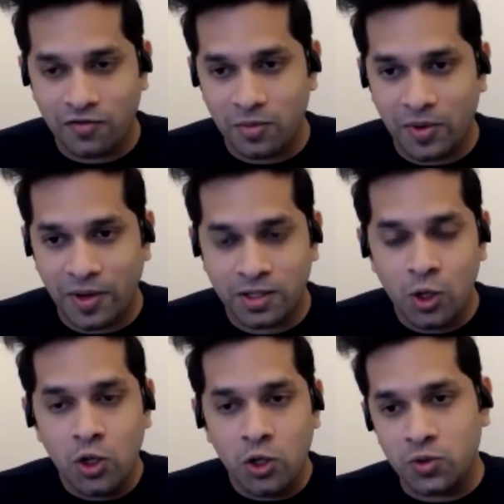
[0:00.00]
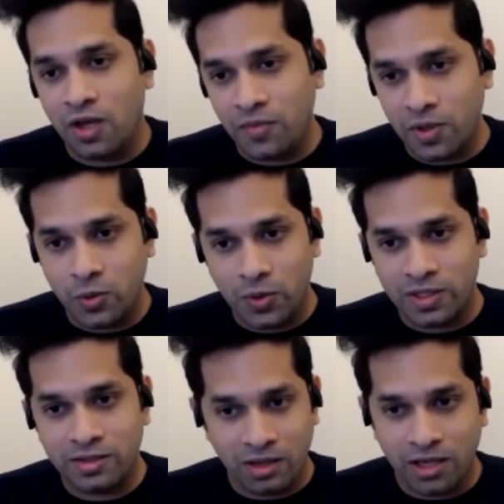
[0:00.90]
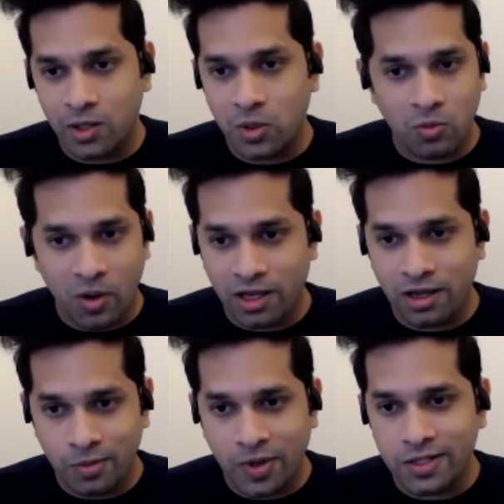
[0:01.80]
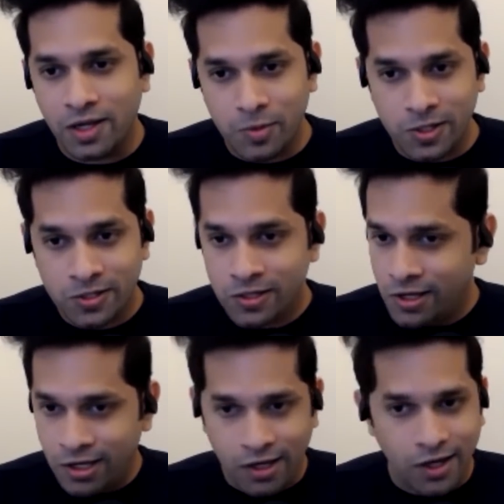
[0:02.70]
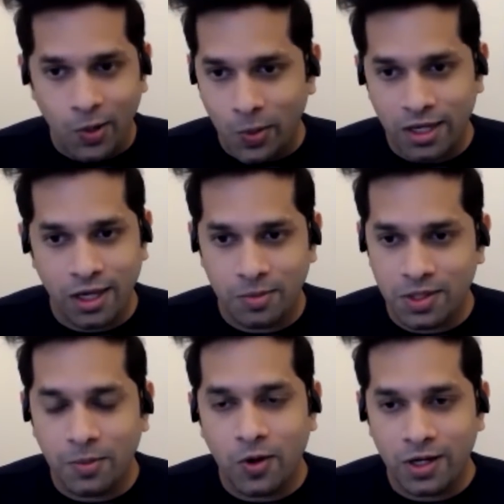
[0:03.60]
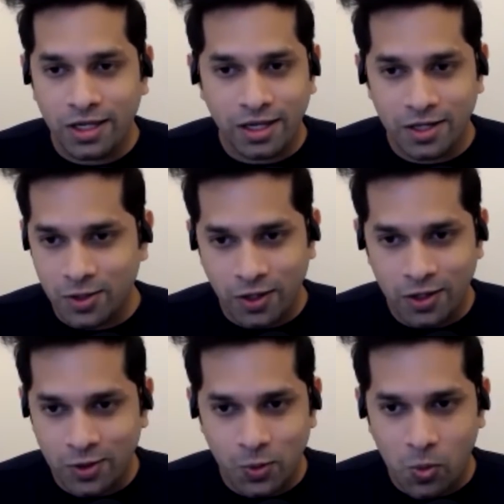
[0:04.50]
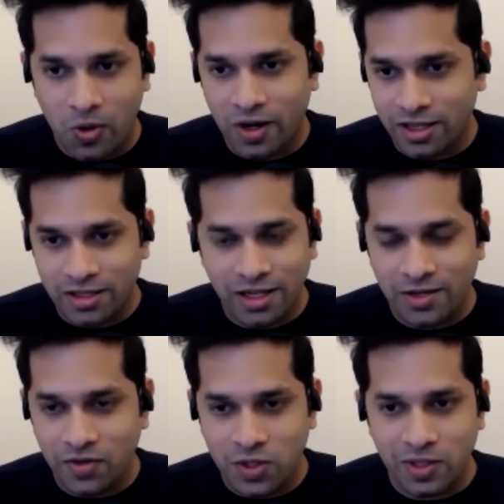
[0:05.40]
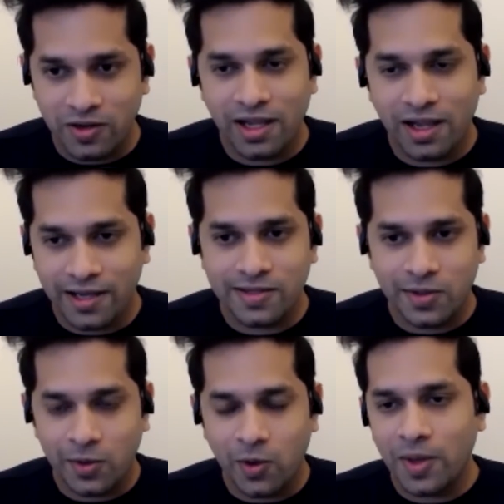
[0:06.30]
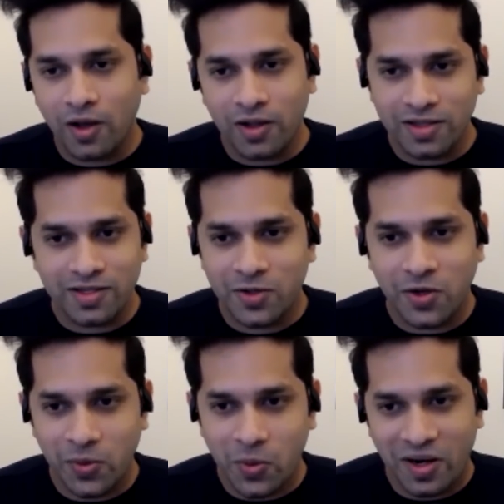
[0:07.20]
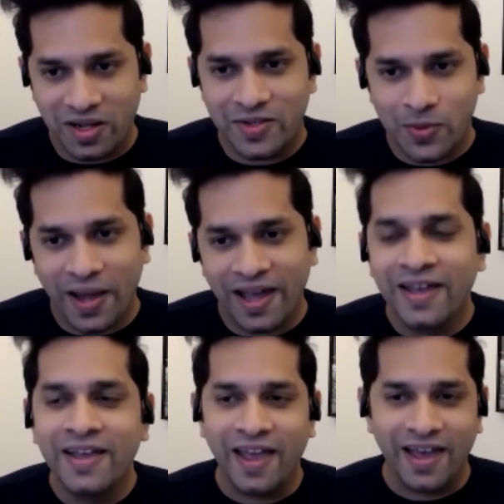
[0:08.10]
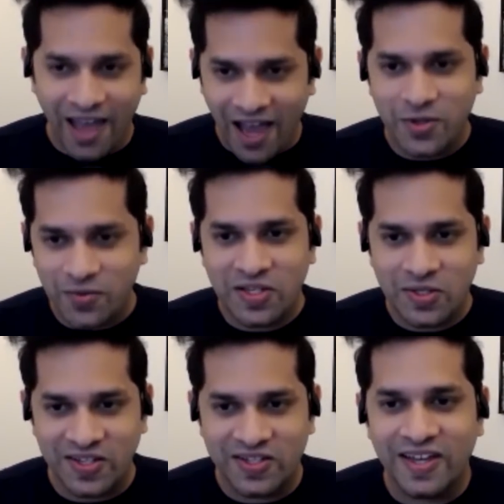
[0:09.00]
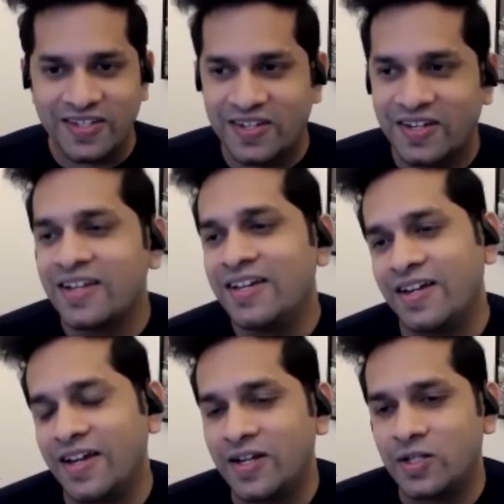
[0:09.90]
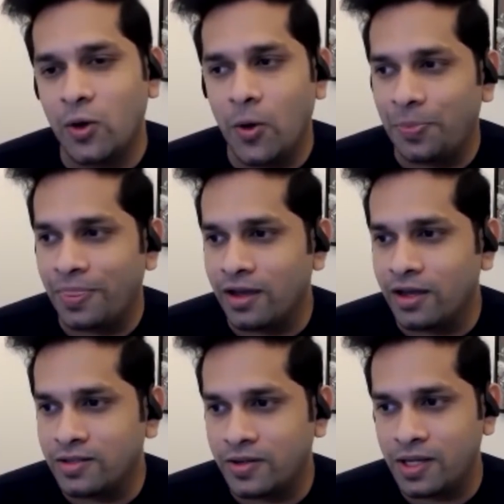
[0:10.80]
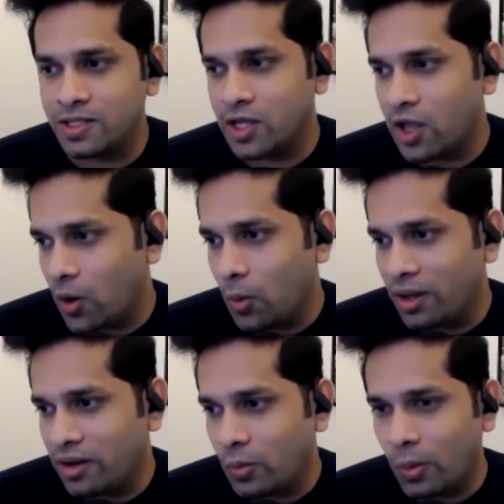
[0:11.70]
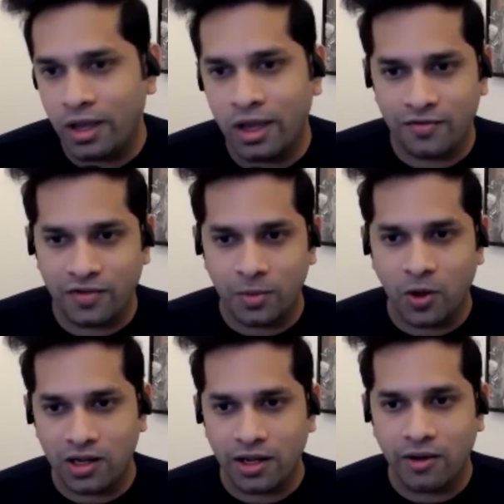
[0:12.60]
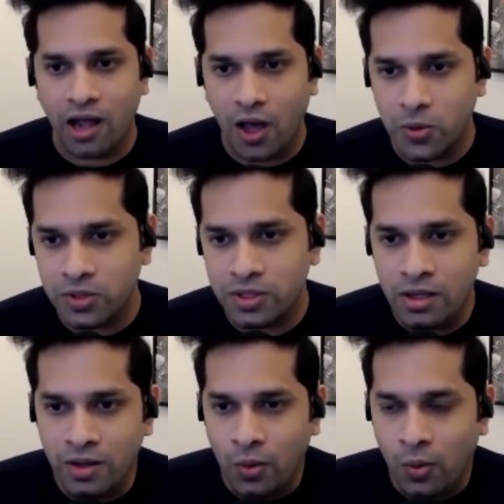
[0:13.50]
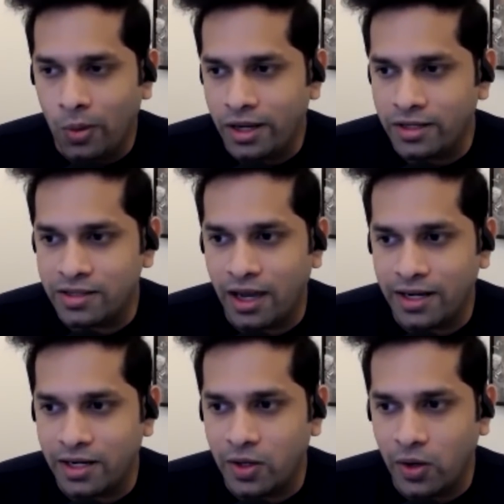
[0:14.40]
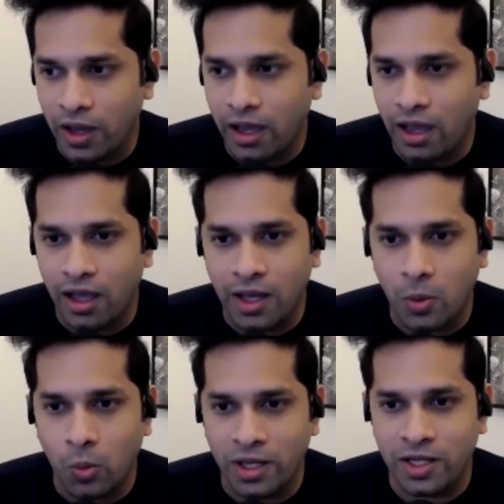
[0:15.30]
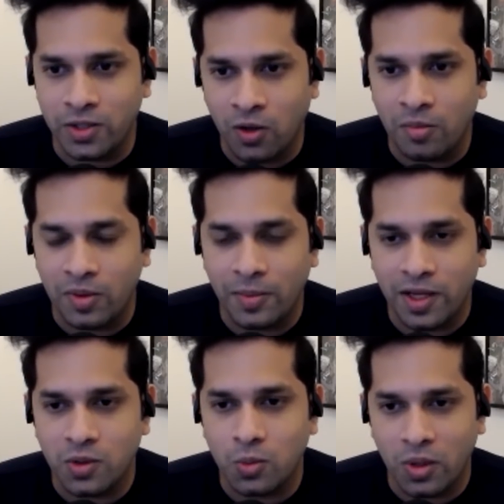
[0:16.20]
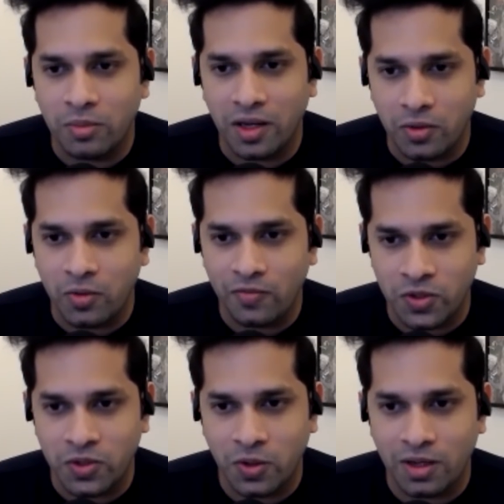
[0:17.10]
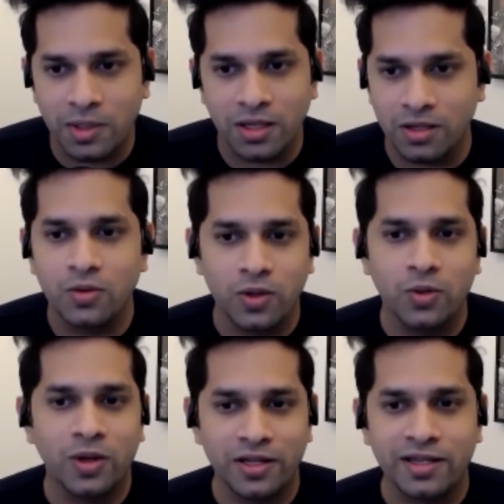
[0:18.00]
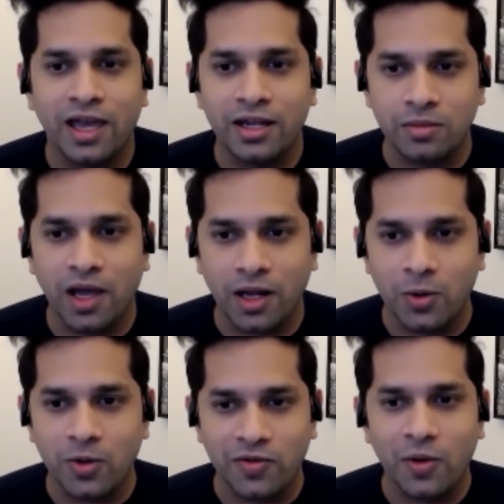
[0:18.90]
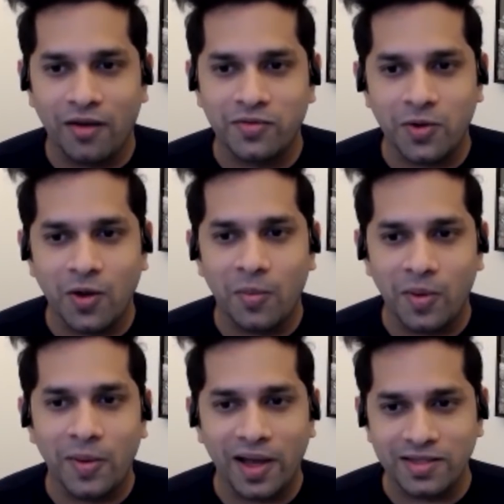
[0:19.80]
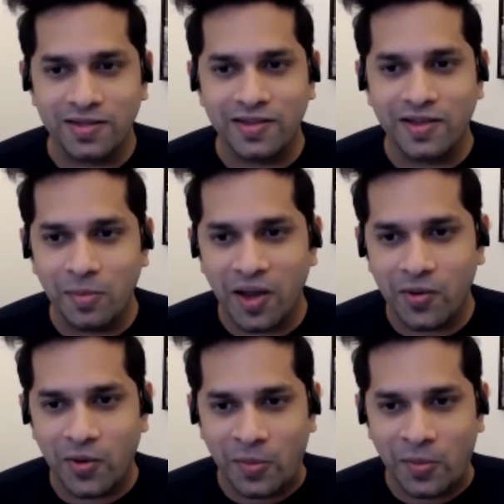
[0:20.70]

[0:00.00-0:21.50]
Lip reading: breaks, to someone who is working in pajamas, waking up in the morning, getting to the work, and then eventually realizing, oh my God, this is not going to work this way. And I had to eventually change it, right? So 3 years ago, when we kind of remodeled our house, we decided, okay, we need to compromise on one bedroom for sure. I mean, you understand in Bangalore, if you have to compromise a single bedroom,